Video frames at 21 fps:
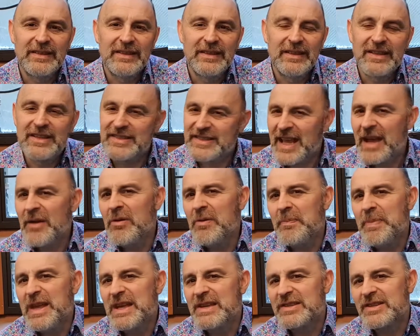Because that would
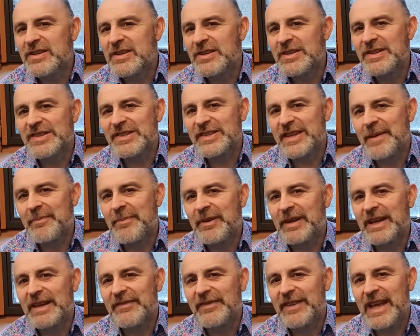be as good a
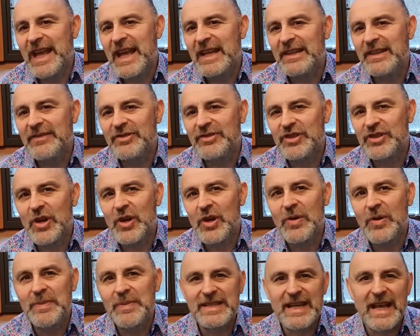summary of the end of
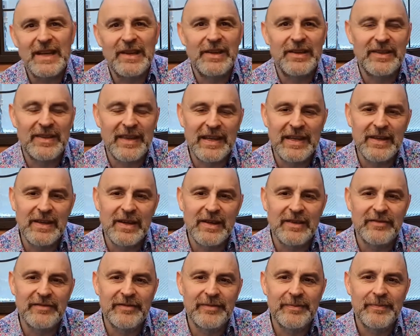Job as I could think
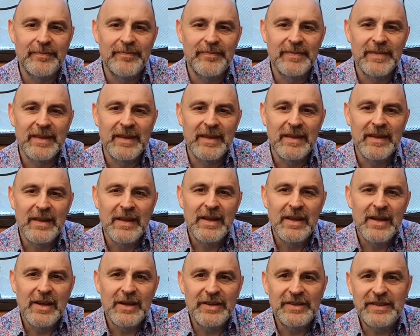of.
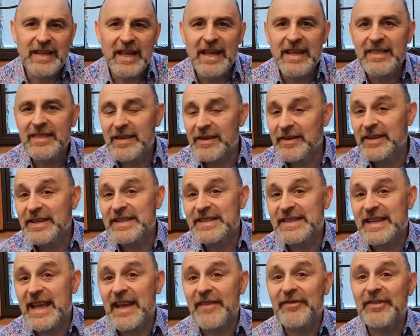On day
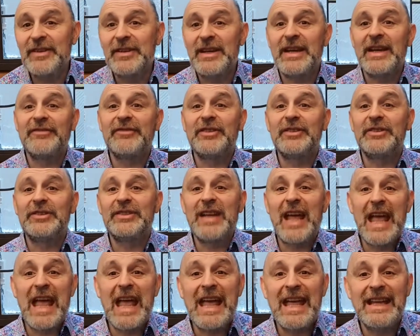37, after
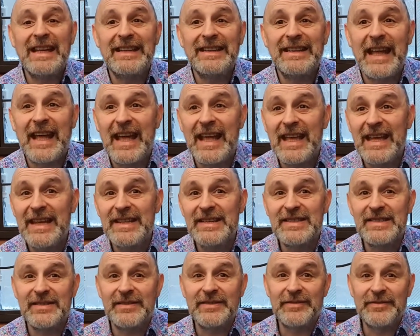10
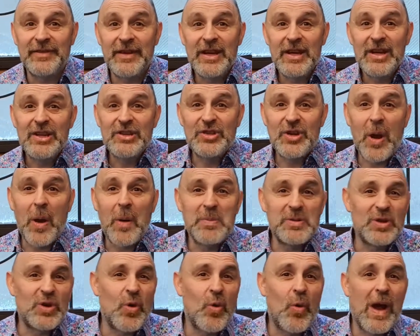days of
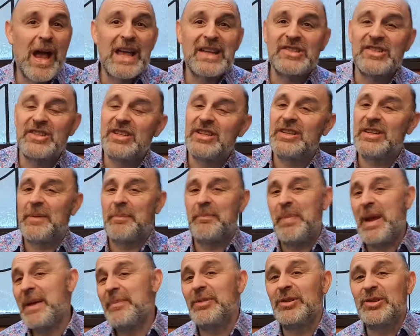Job's questioning and
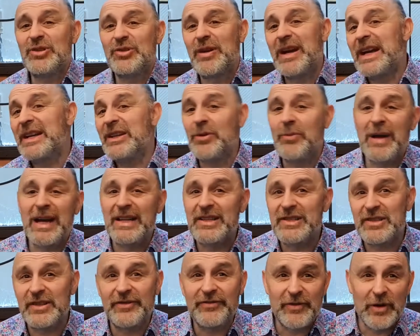people trying to
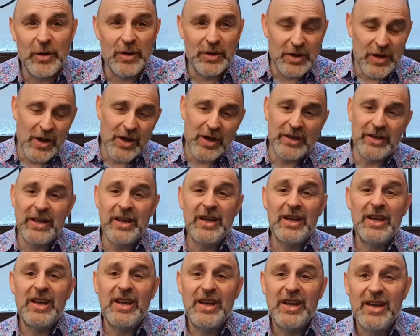answer for God,
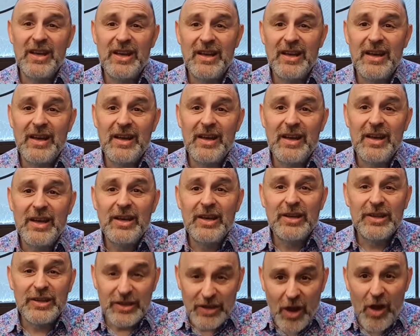
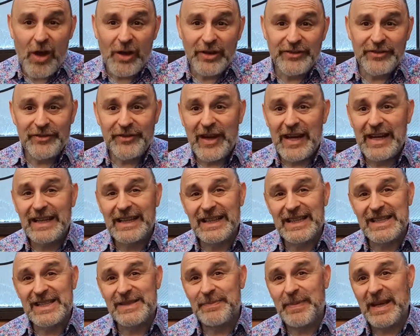God
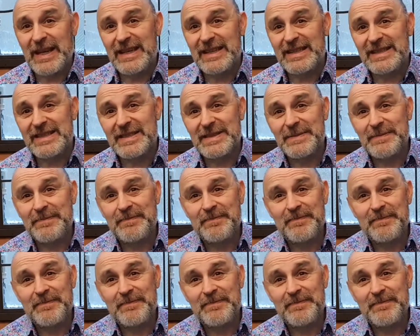finally speaks.